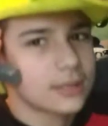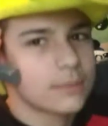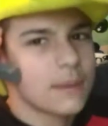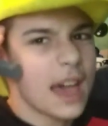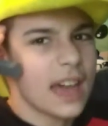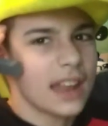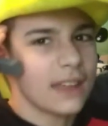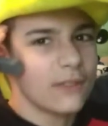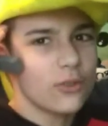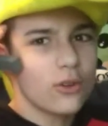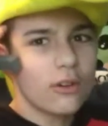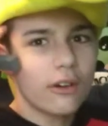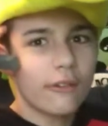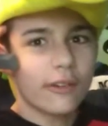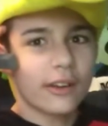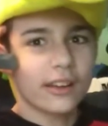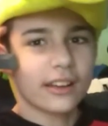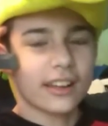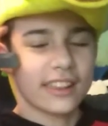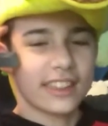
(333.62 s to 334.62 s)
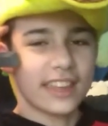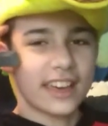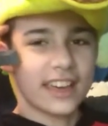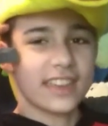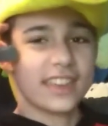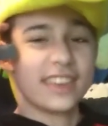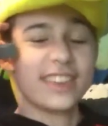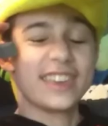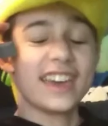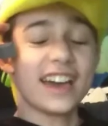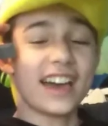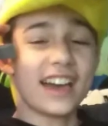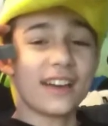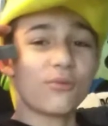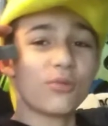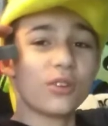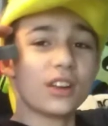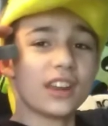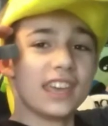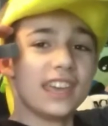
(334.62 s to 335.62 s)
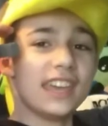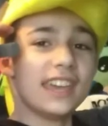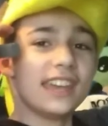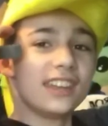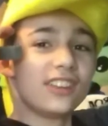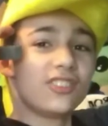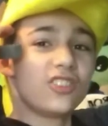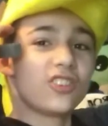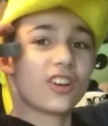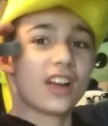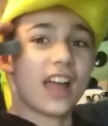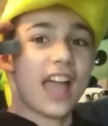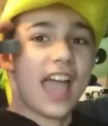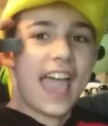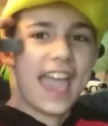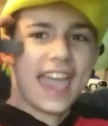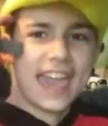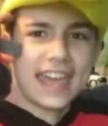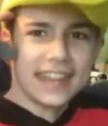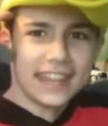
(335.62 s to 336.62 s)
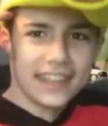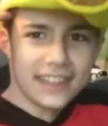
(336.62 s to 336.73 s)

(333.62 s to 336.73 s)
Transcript: is bad. Whoever got, got one hit in your head?